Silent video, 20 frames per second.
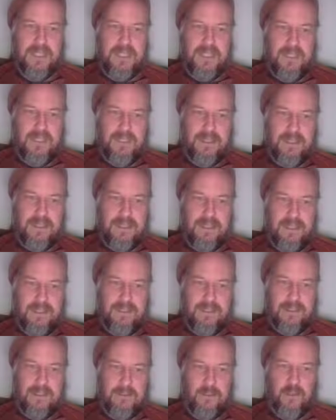
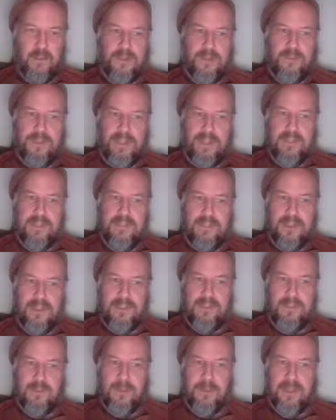Morosella
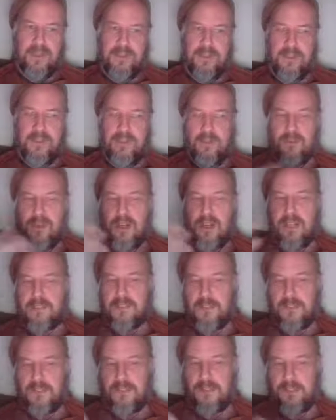talks about
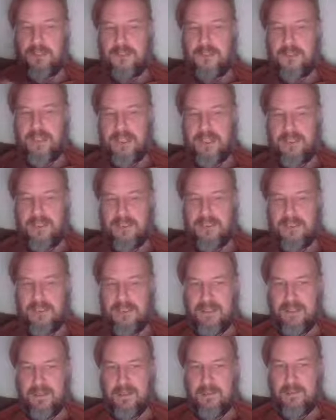consciousness as
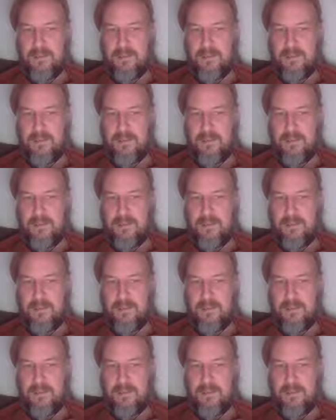a